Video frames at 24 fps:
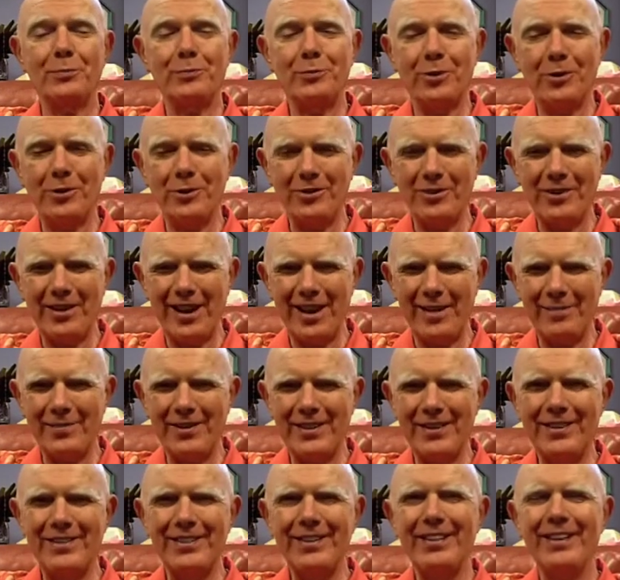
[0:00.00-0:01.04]

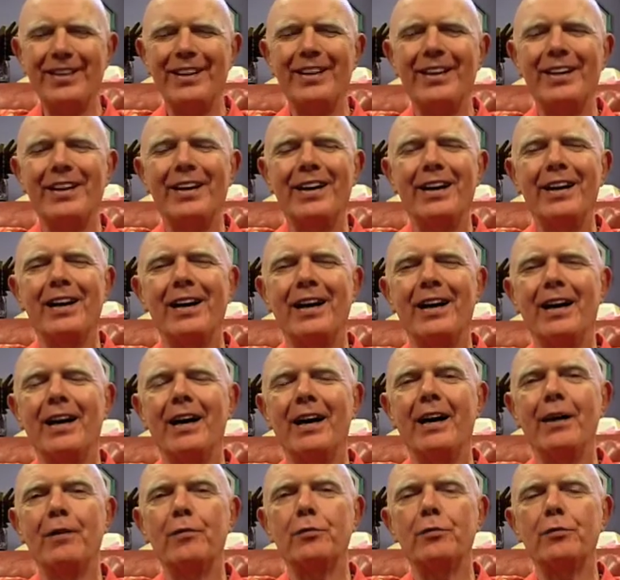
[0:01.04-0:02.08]
programming,
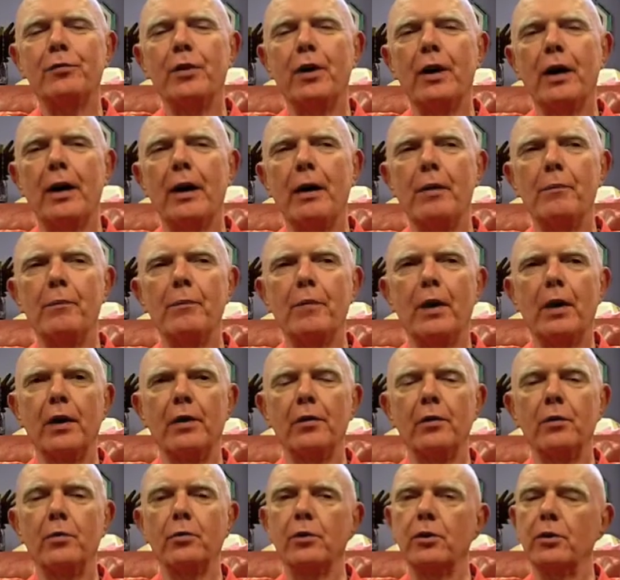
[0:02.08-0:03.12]
from
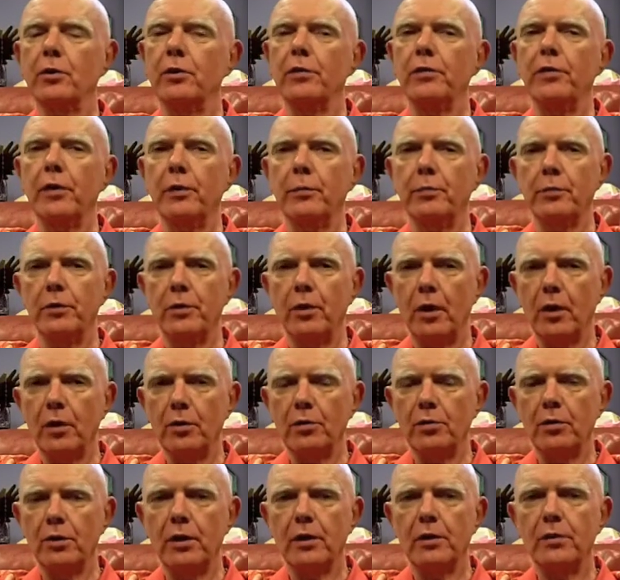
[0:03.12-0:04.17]
the world of
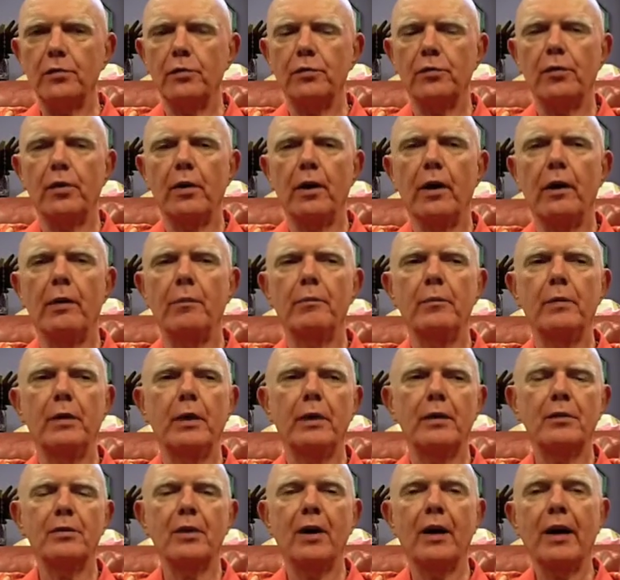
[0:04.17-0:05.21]
hypnosis, from
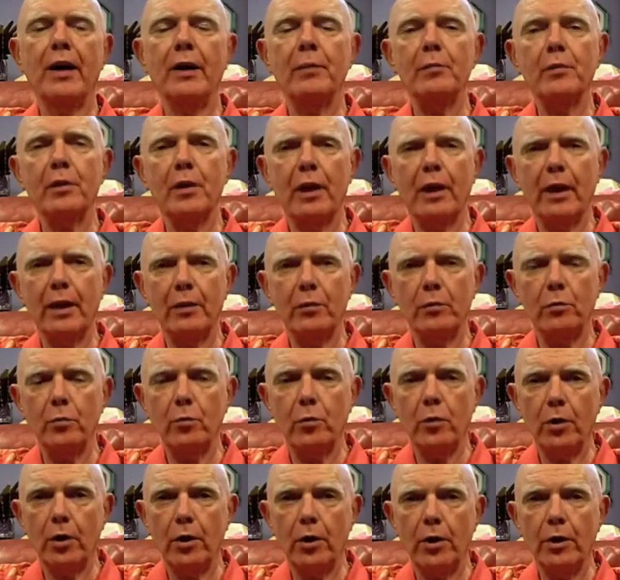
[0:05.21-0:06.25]
timeline
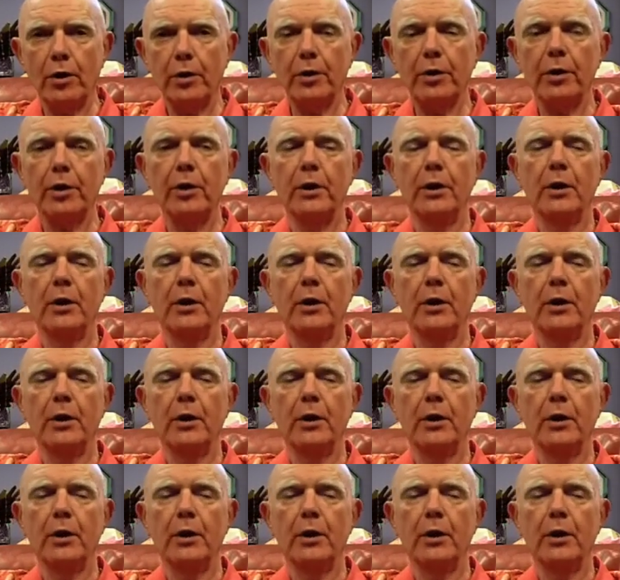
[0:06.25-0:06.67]
work.